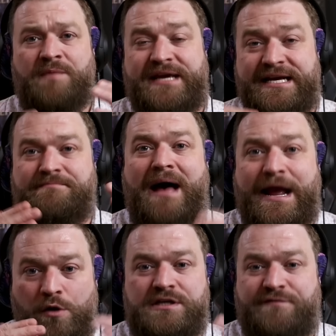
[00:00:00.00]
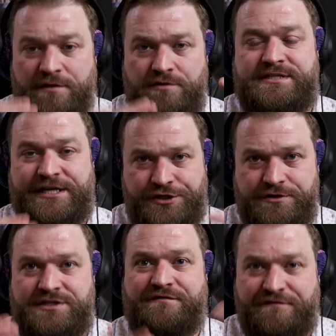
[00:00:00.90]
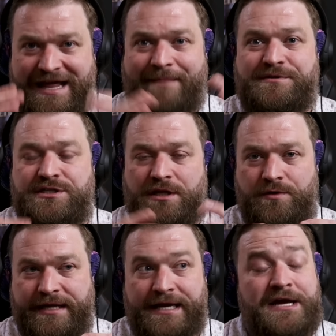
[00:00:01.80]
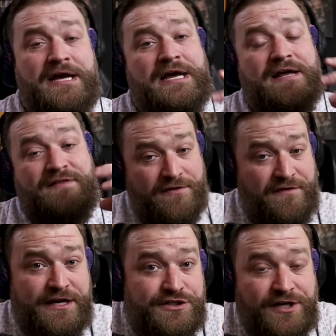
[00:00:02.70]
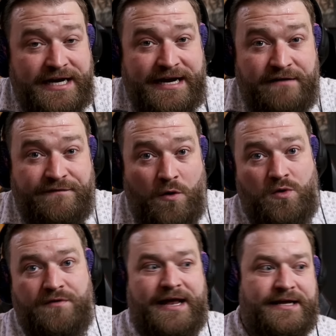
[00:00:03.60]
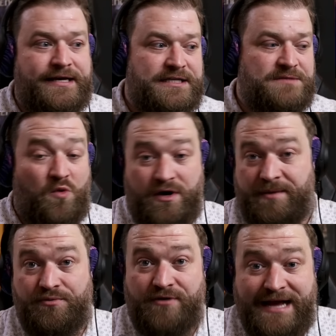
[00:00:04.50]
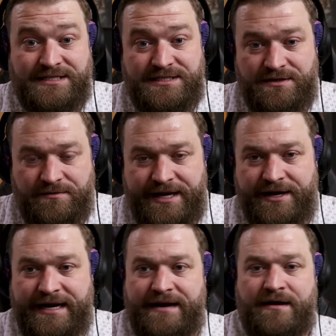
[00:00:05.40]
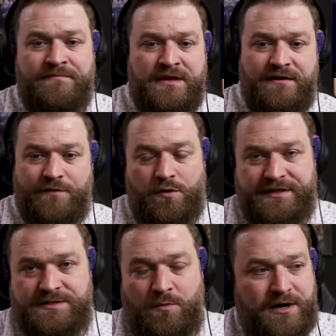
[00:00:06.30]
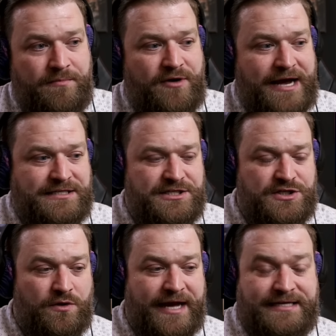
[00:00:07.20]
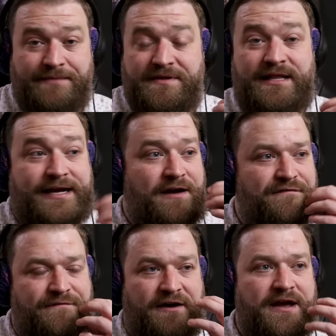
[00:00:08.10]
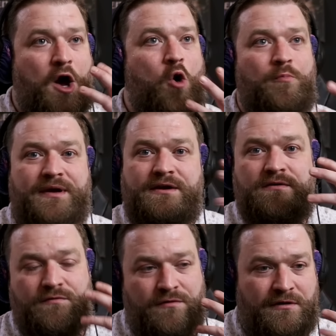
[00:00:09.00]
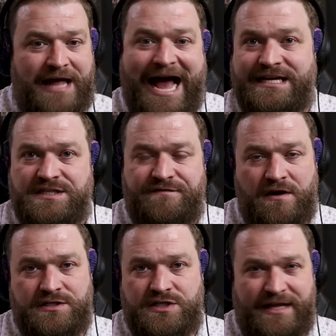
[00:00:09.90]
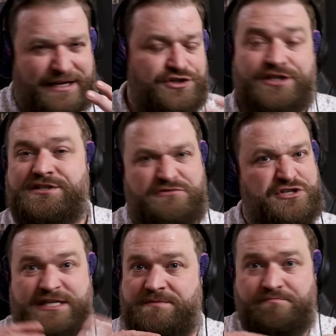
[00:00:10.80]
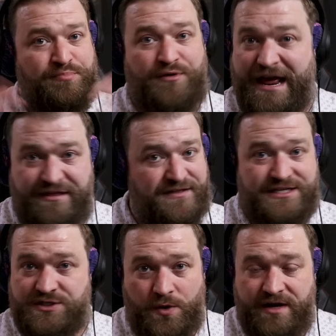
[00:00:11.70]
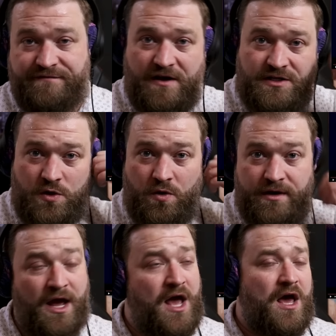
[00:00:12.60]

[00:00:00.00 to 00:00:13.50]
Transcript: because my goal is for those tissues to flap slowly. The other thing is you're going to need a vocal that is more compressed, right? You're going to need a, a, vocal that's more compressed. So like something like a very open, relaxed false, like just just breath distorted false chord.